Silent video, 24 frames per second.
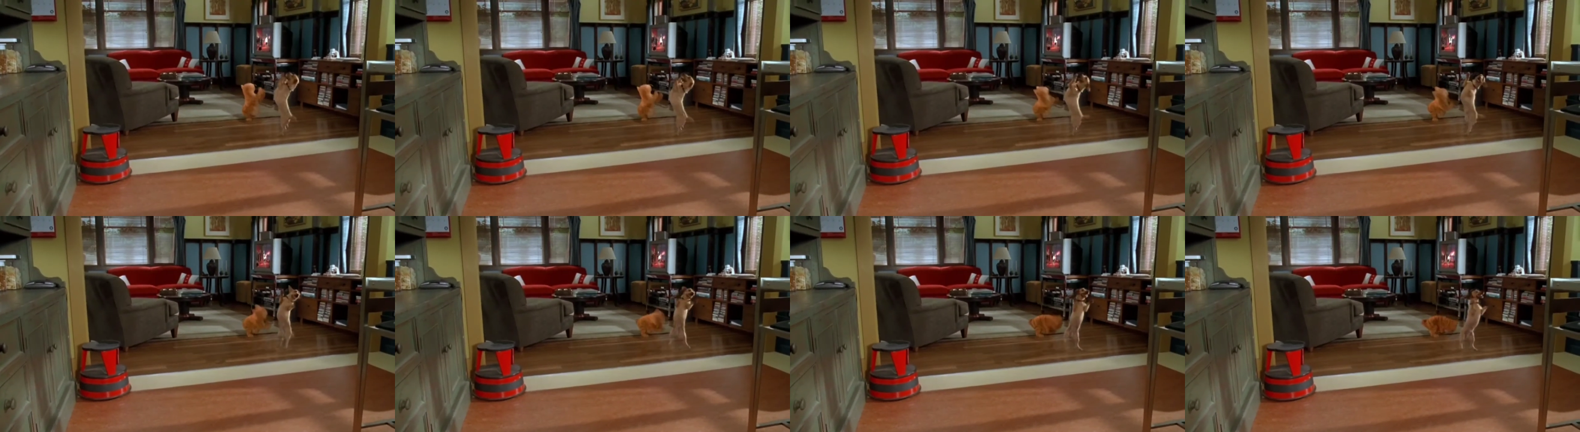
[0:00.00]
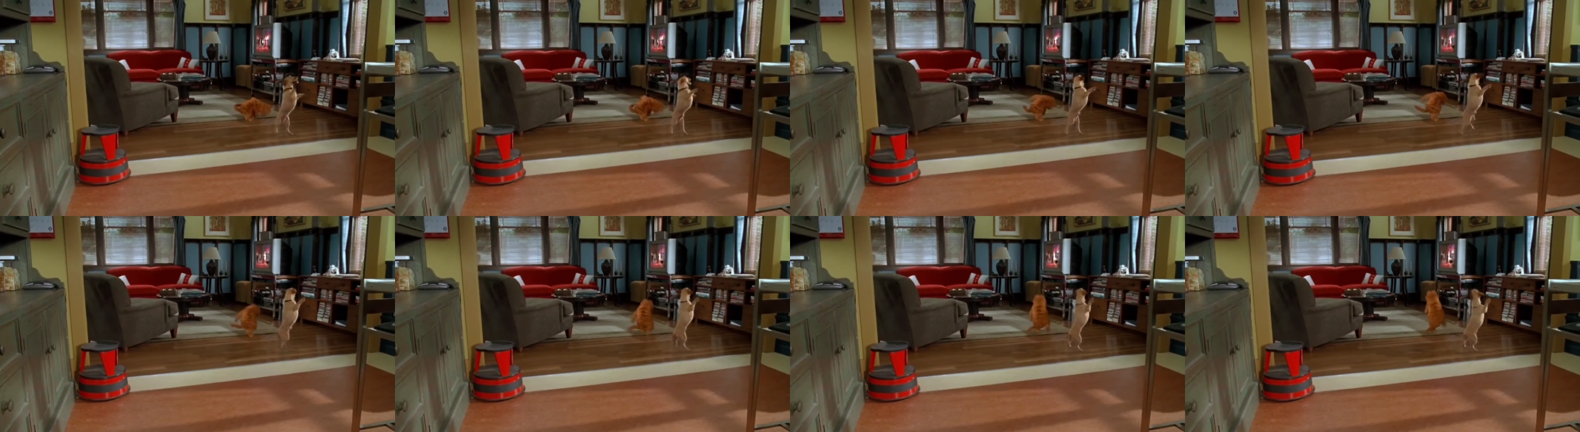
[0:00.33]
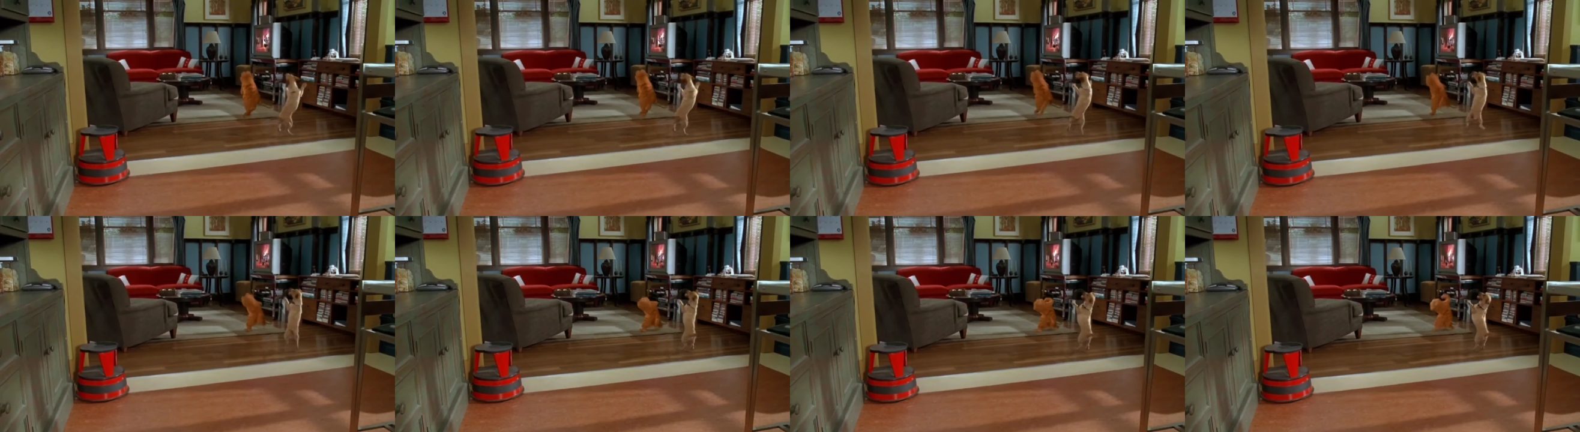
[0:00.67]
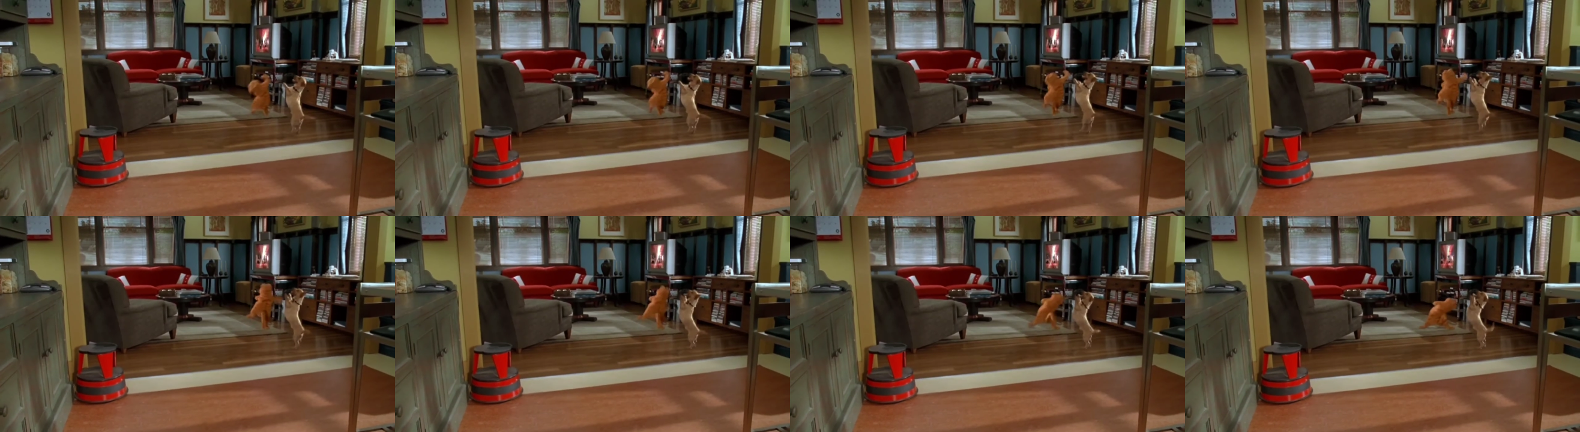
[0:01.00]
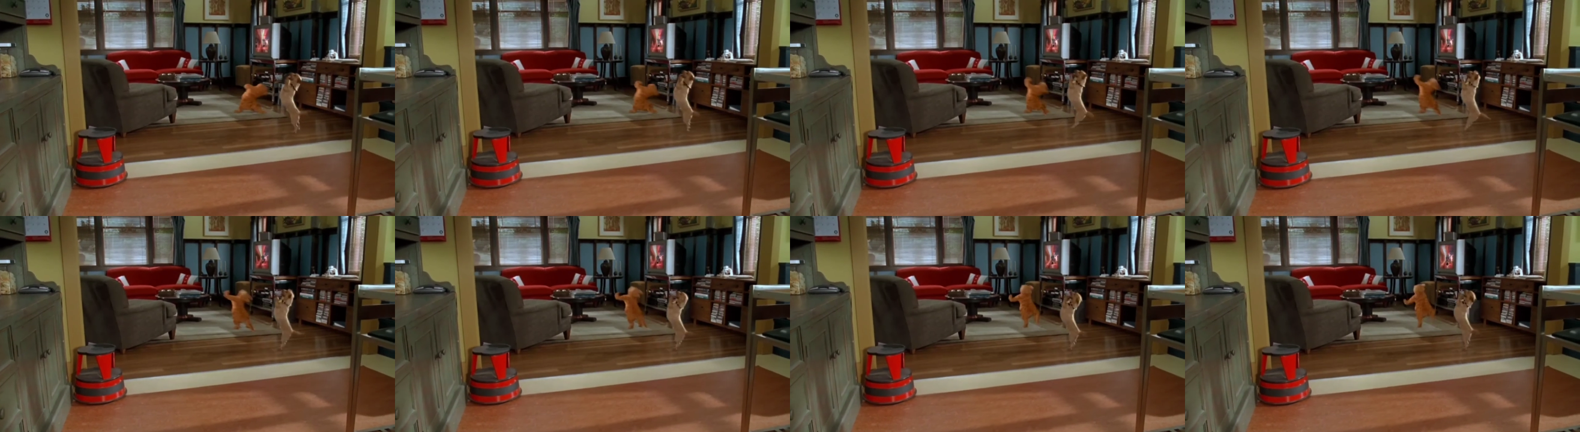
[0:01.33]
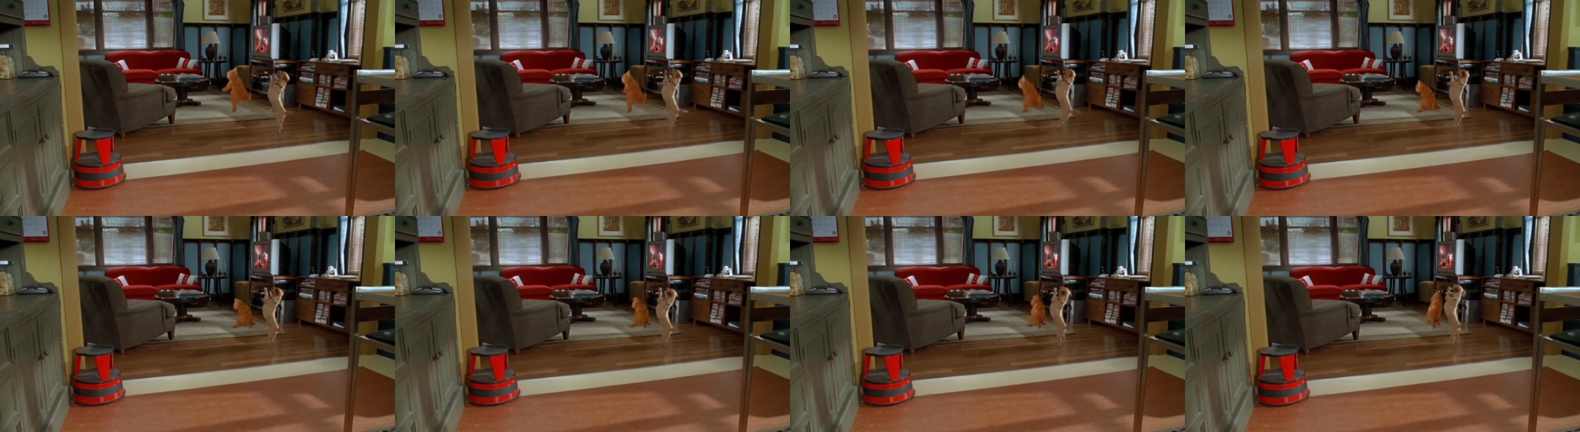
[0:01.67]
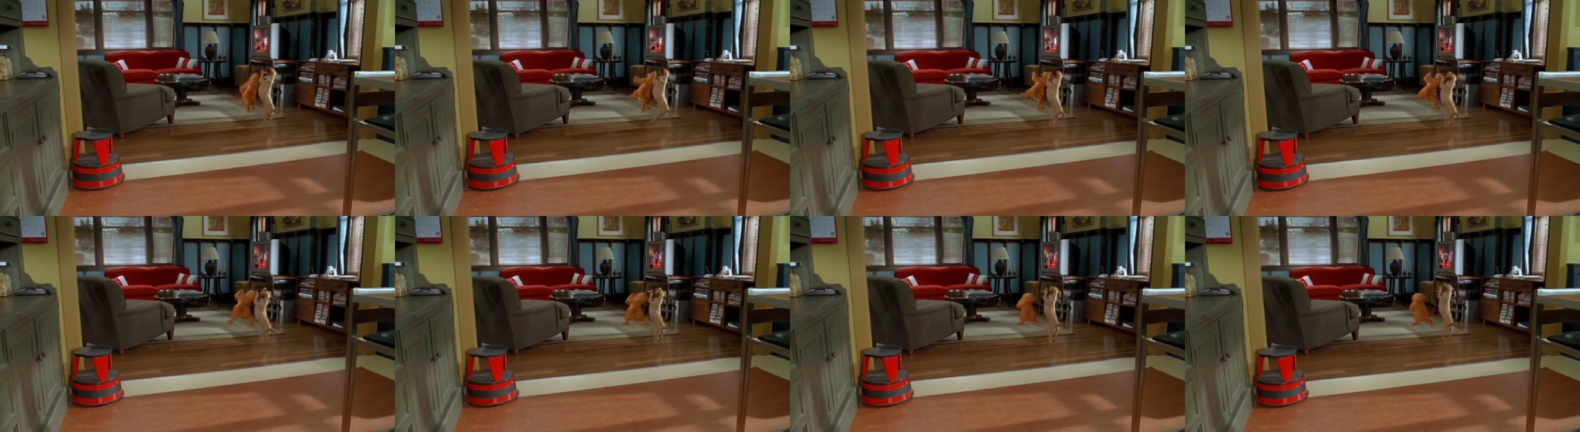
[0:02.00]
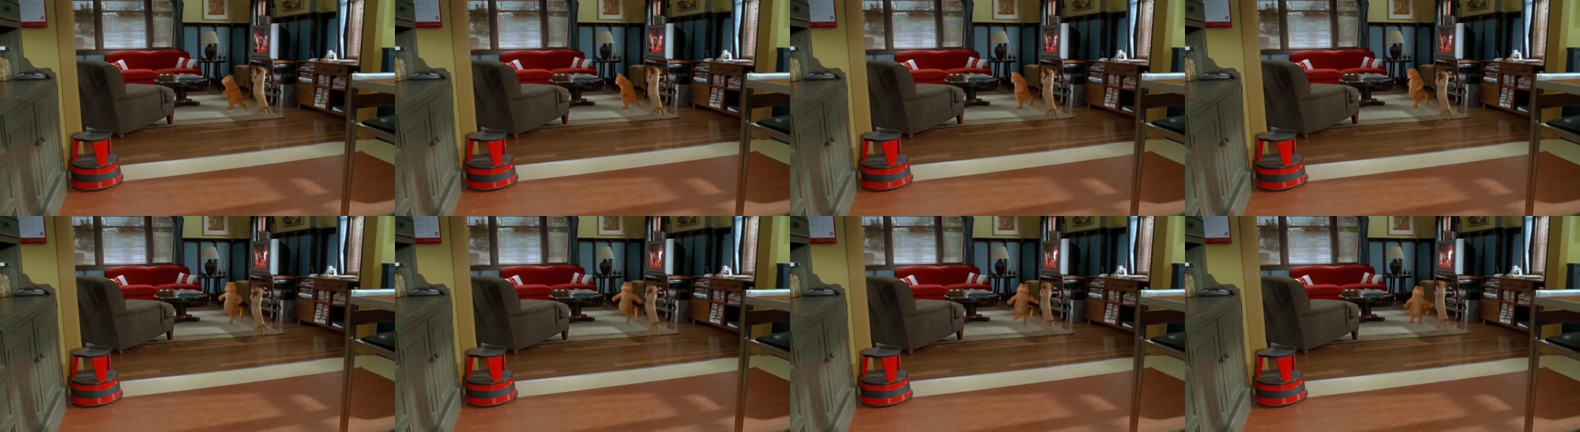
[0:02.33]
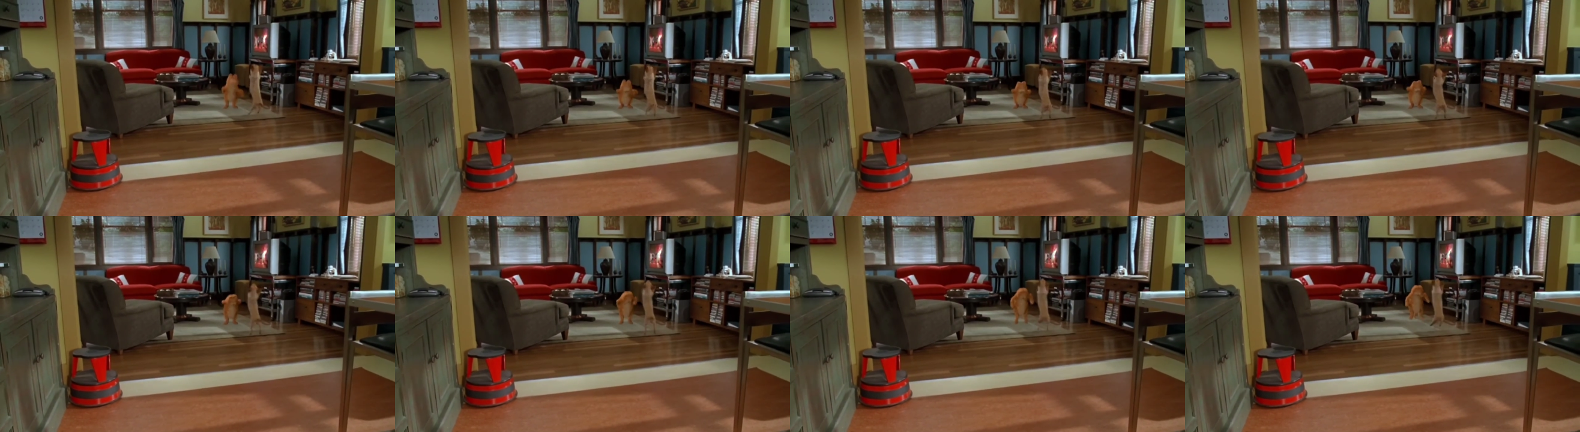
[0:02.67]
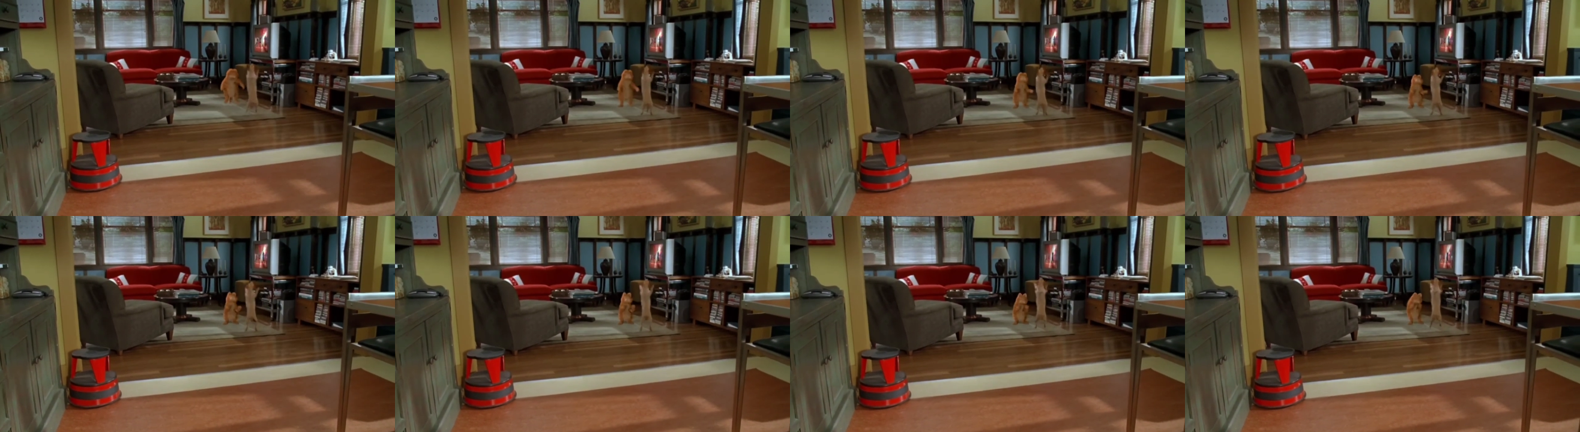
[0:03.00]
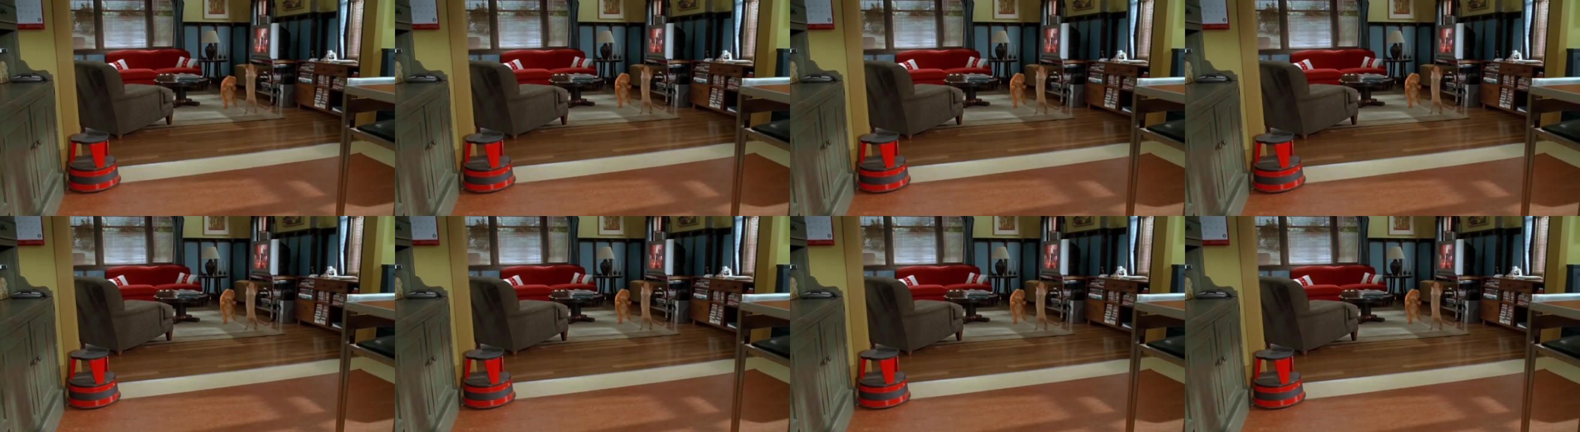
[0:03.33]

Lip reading: No face is visible, so there are no lips to read.